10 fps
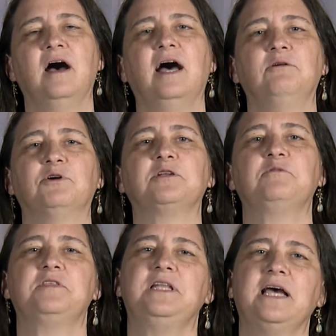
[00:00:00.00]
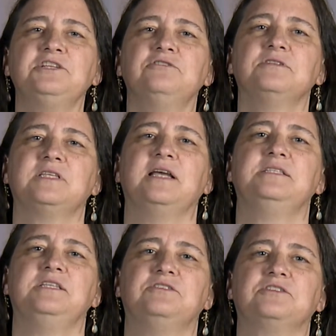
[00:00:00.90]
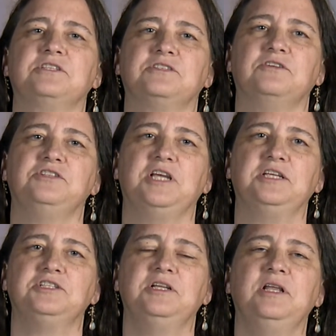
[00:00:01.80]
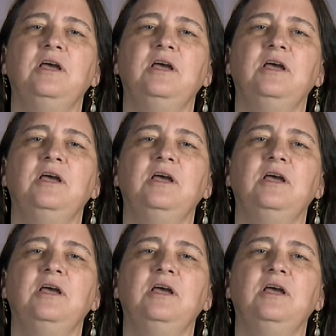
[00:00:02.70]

I worked with the National Science Teachers Association